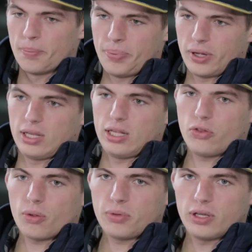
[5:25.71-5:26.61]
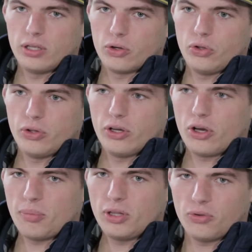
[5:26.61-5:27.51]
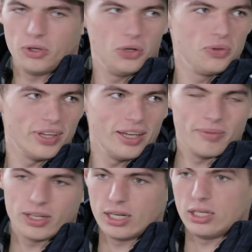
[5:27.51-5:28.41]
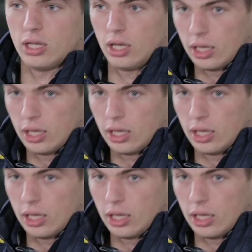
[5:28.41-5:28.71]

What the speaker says: But it's something, you come into a new team and then